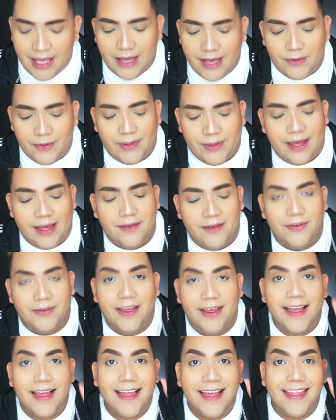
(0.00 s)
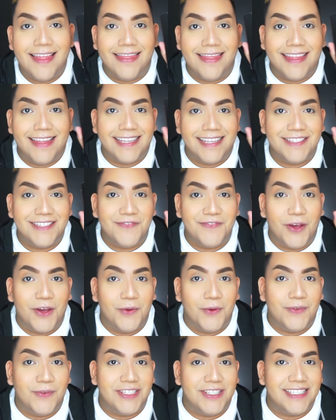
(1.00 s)
We have this
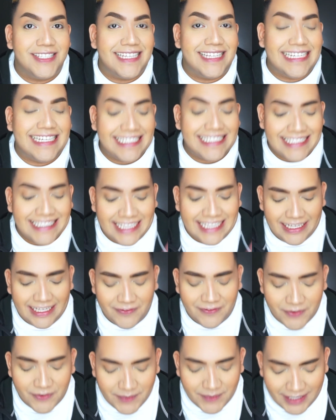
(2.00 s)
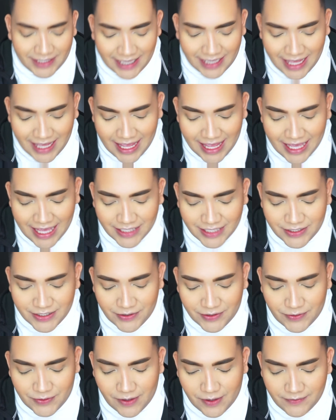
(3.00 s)
phone, which is insane for me. So
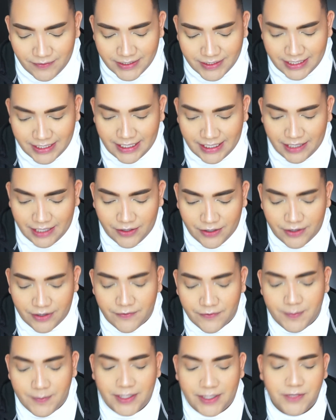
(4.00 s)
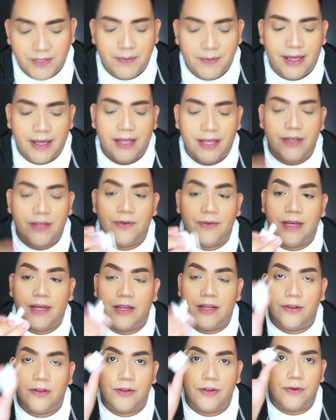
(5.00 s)
you obviously get your information packet, you get
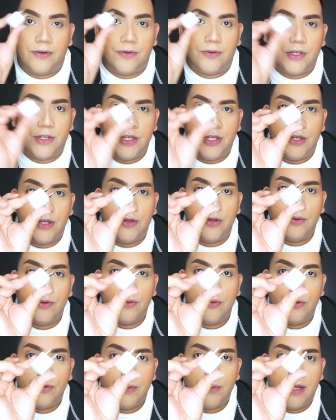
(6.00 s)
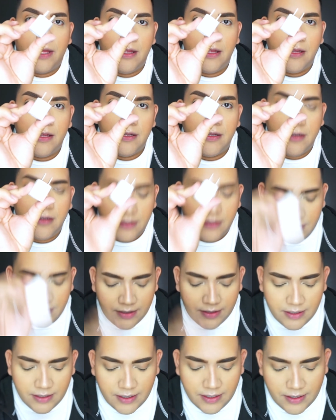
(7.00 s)
your little cube,
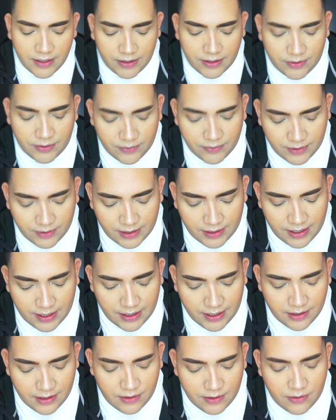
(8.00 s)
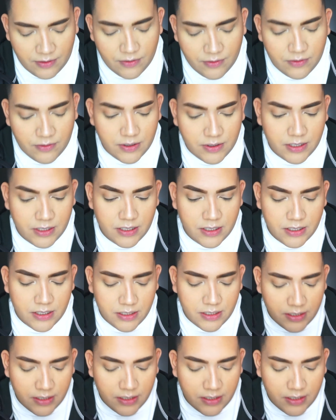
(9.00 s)
you get your